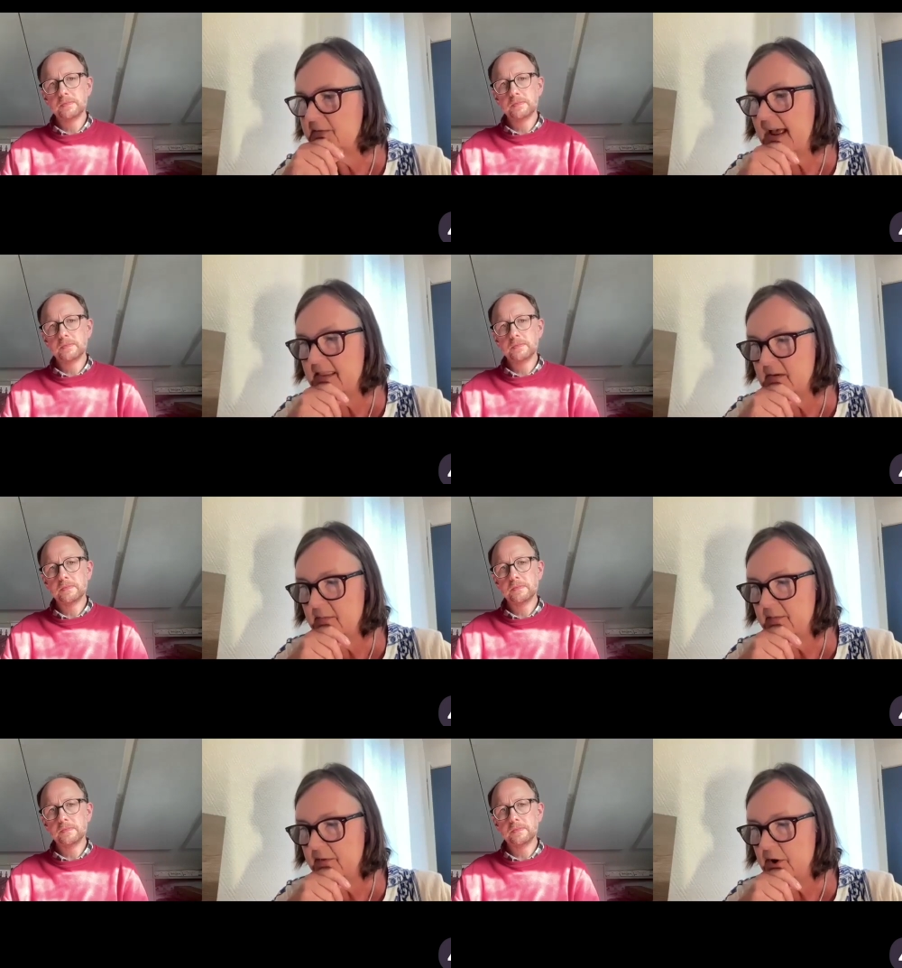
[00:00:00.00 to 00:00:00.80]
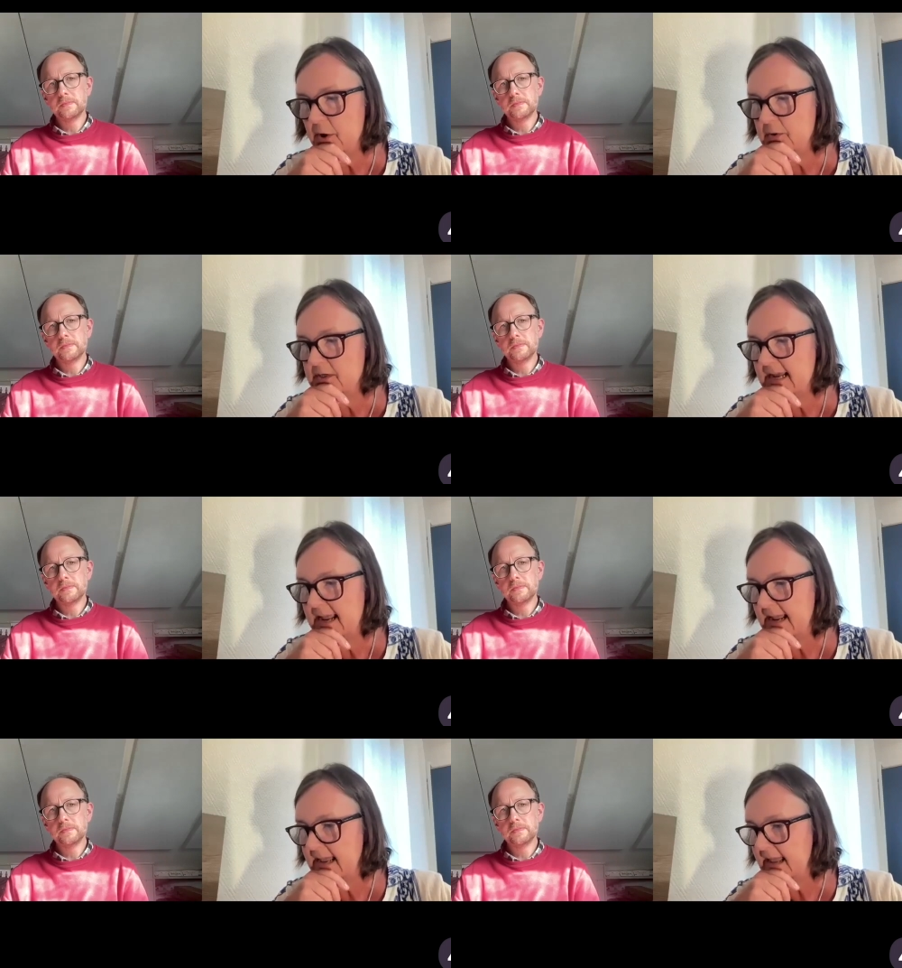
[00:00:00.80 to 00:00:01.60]
Speaker 1: Fathom for
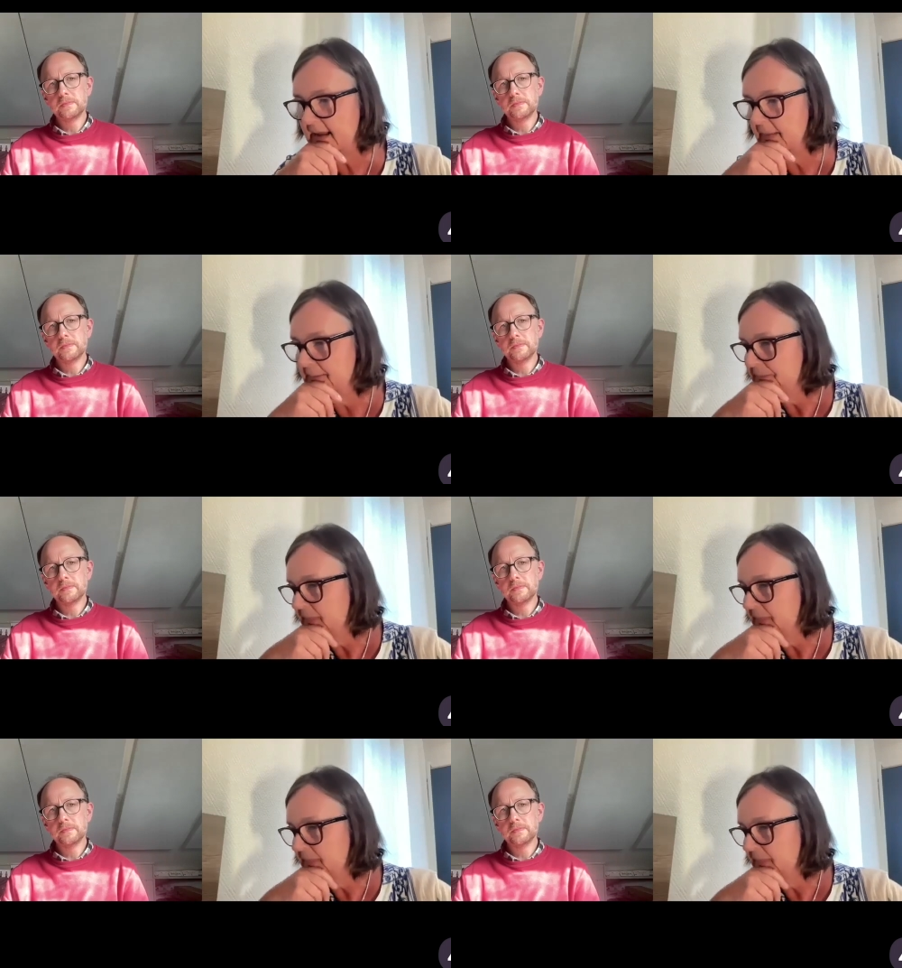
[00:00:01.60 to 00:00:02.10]
note-taking.